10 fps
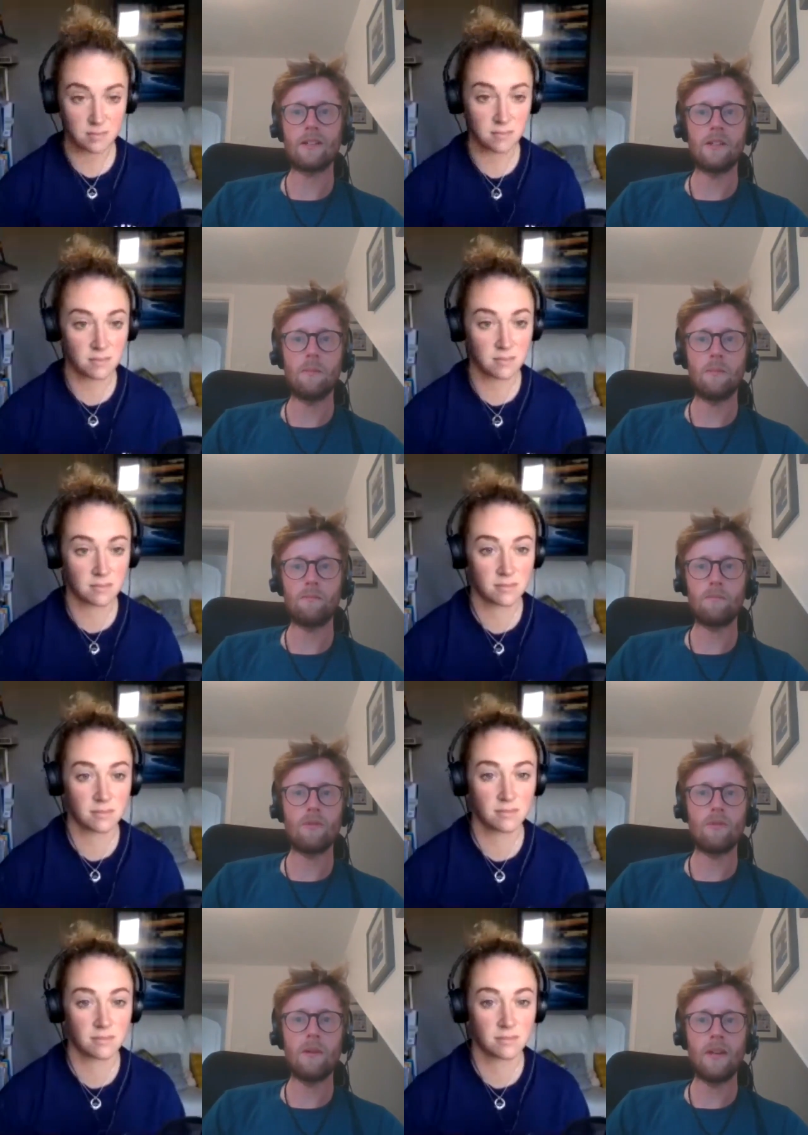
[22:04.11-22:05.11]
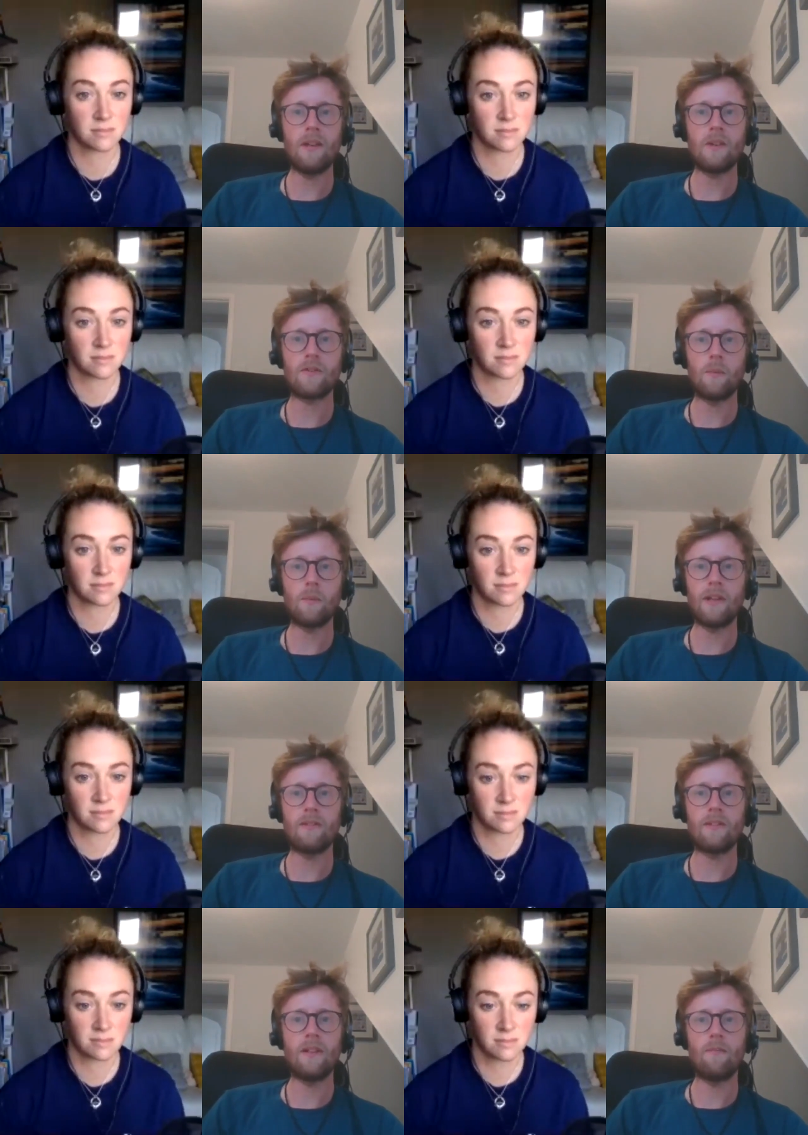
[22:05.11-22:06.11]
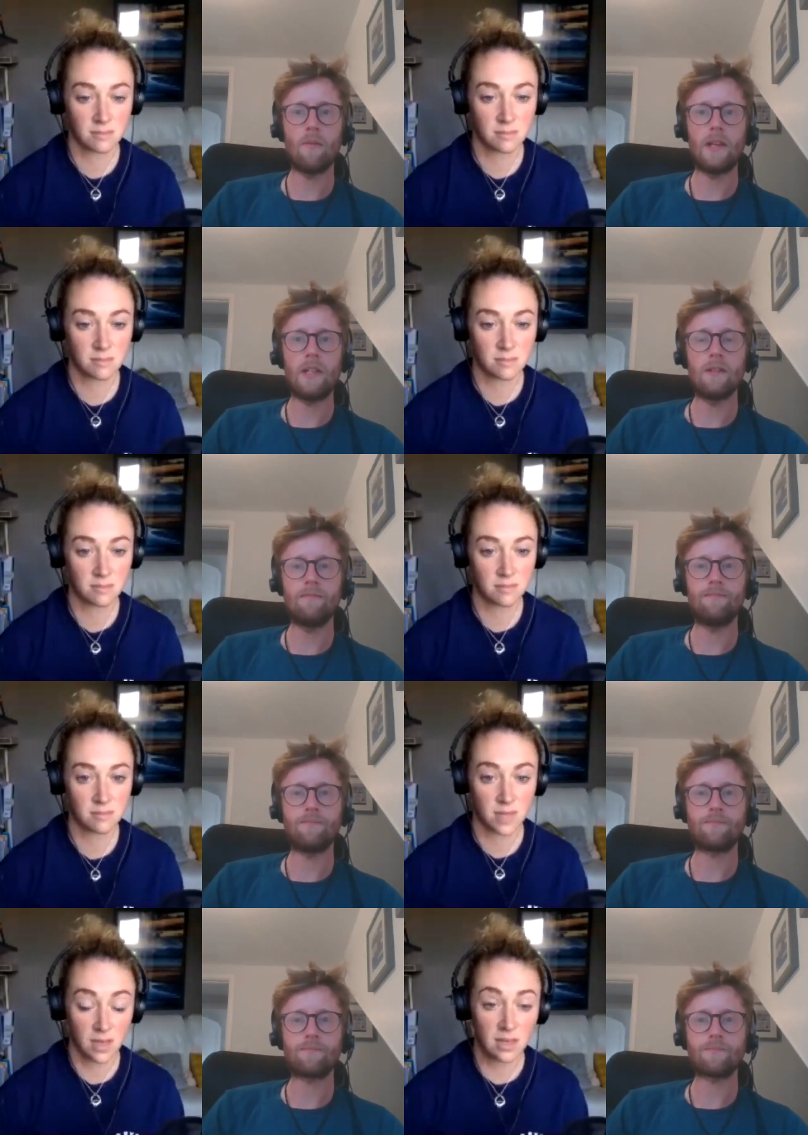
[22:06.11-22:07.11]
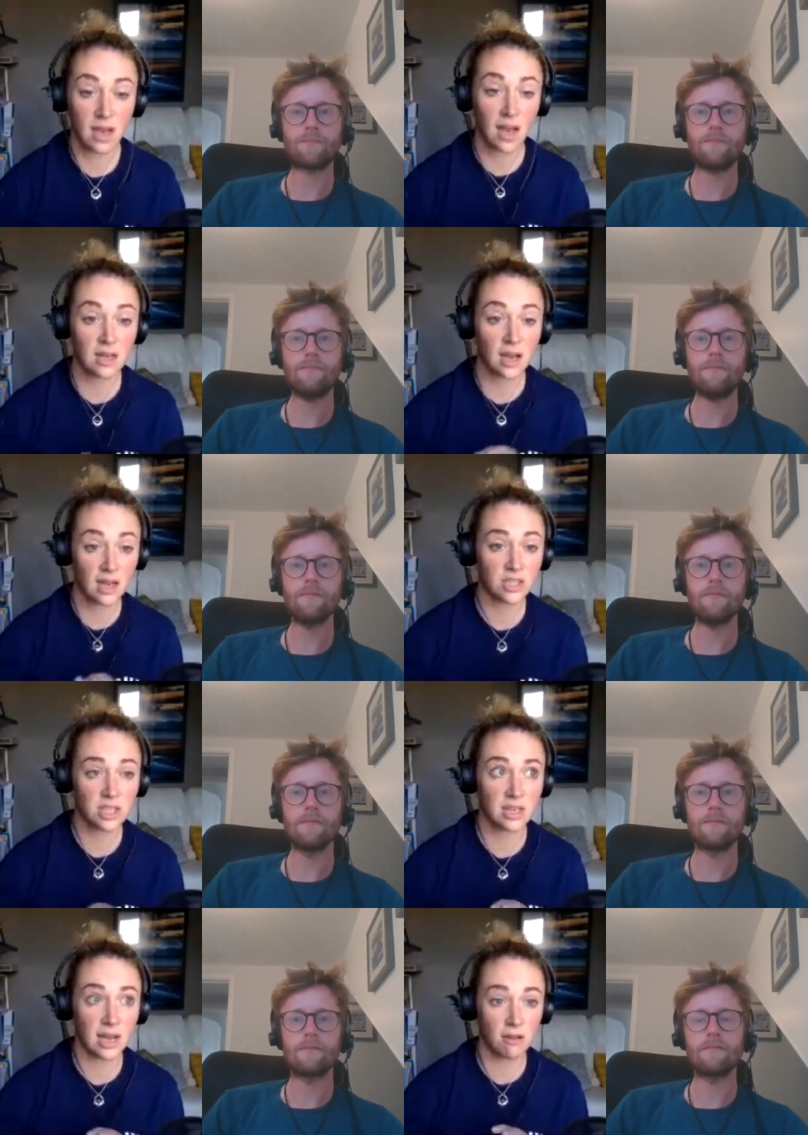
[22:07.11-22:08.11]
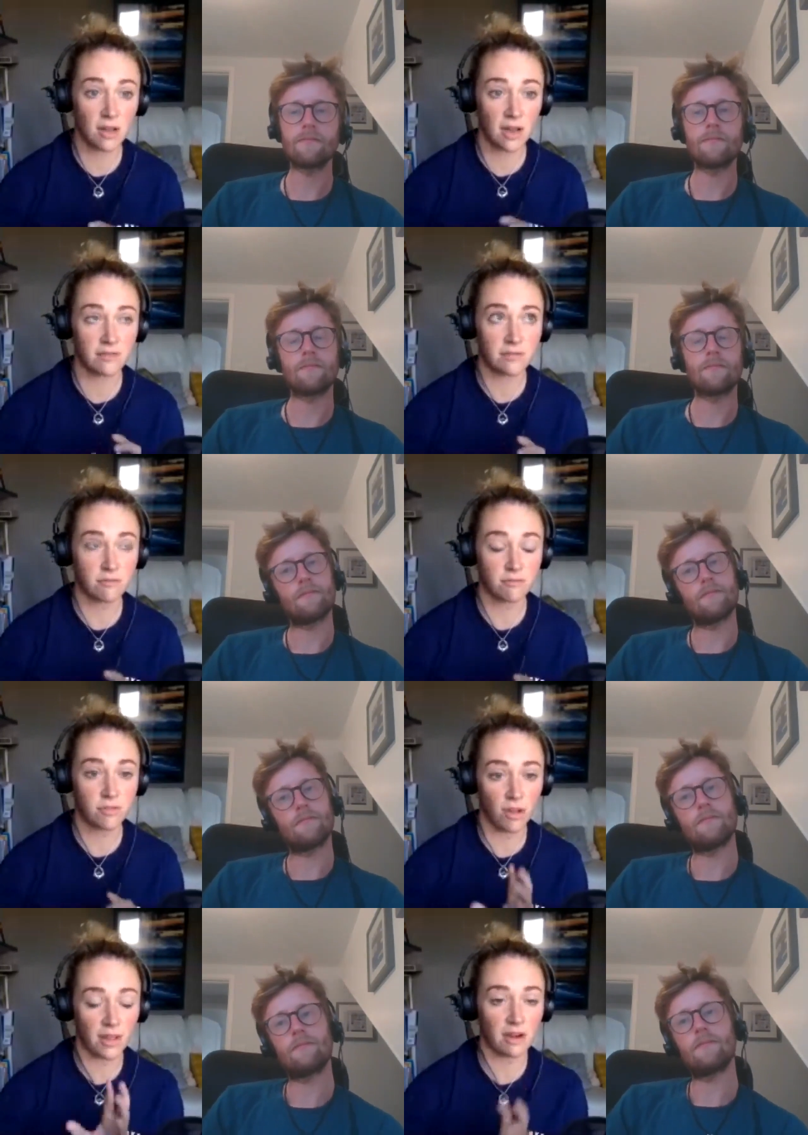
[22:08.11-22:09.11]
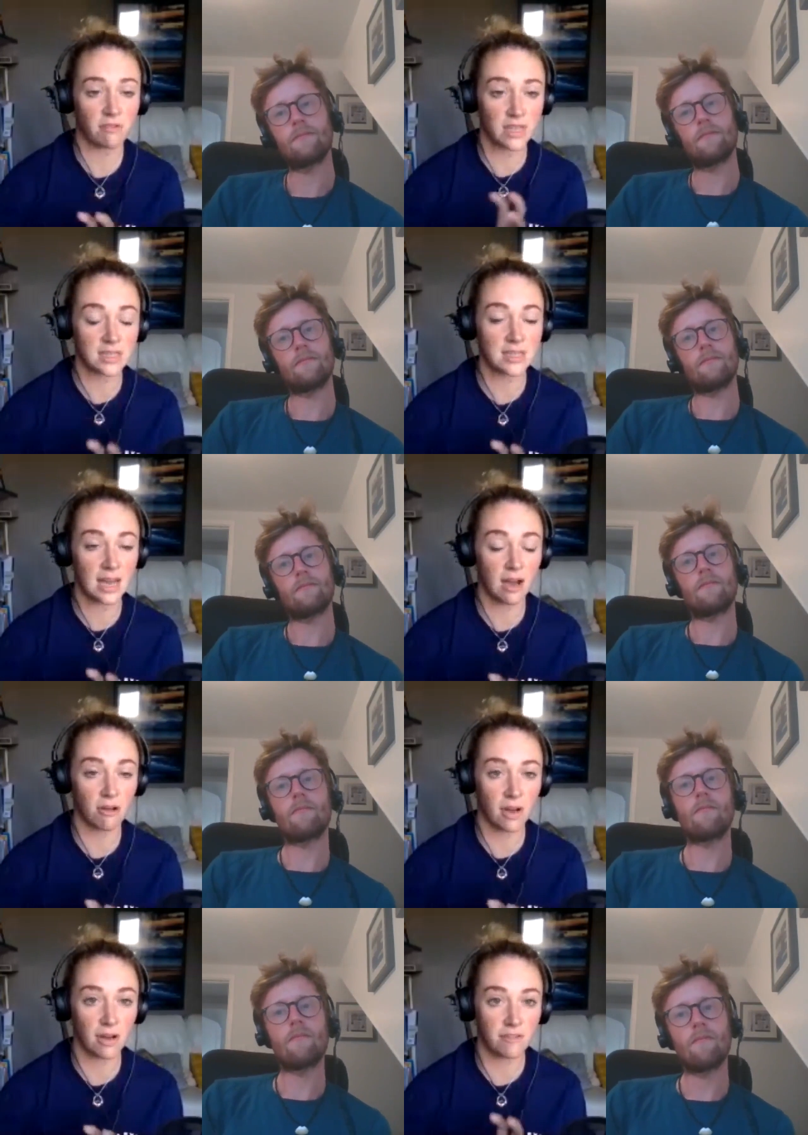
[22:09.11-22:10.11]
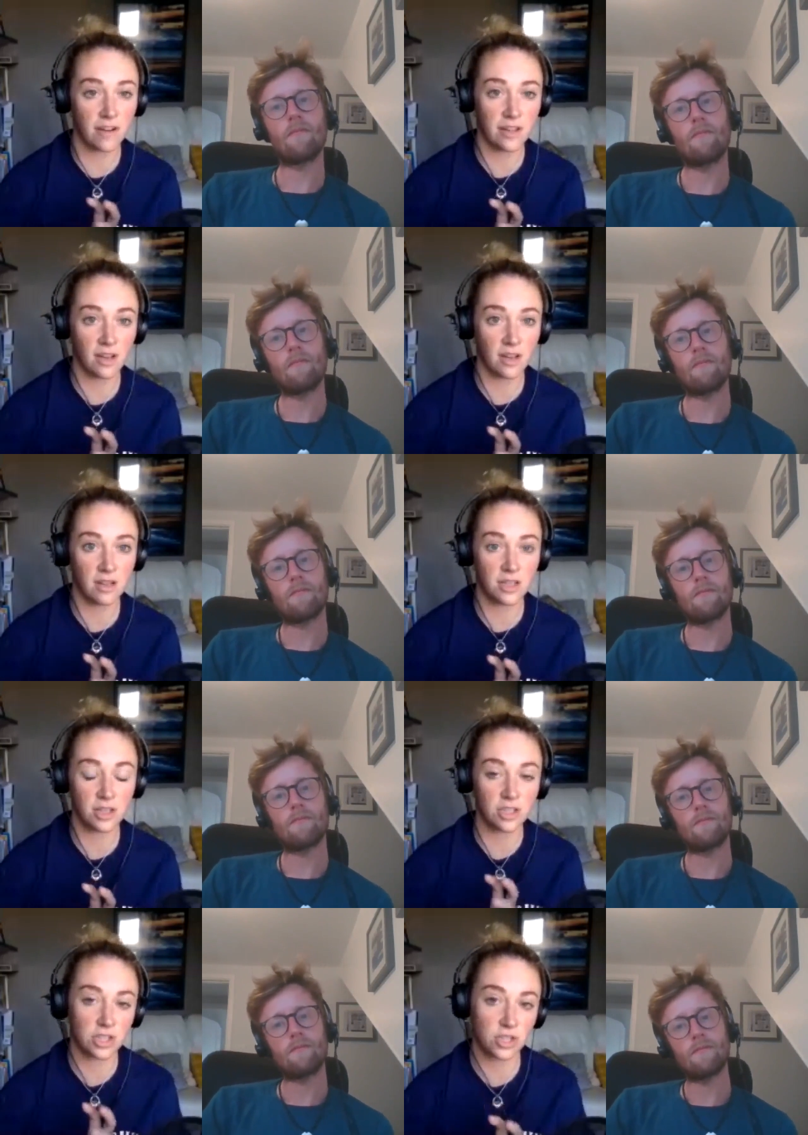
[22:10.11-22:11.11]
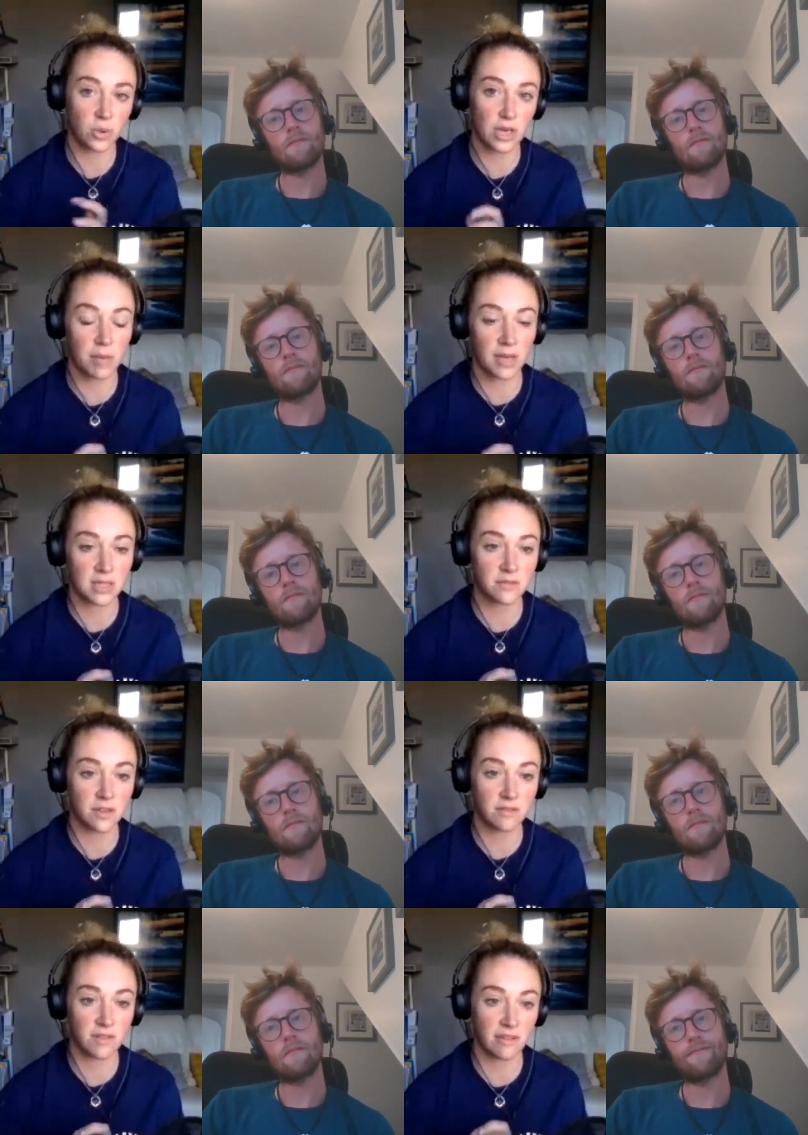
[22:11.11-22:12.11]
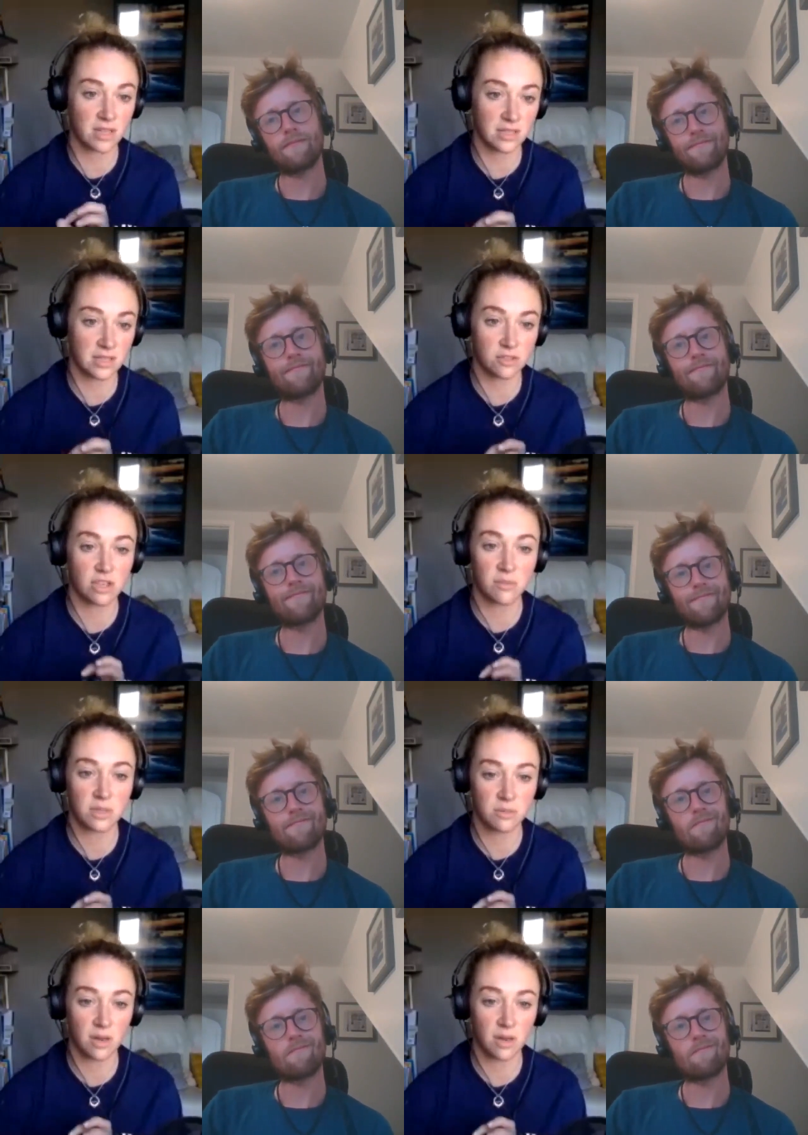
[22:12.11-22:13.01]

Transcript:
Speaker 1: supremely useful bit of information.
Speaker 2: Yeah, and actually, now that I've got that written down, I find that you can just tweak bits for various different trips as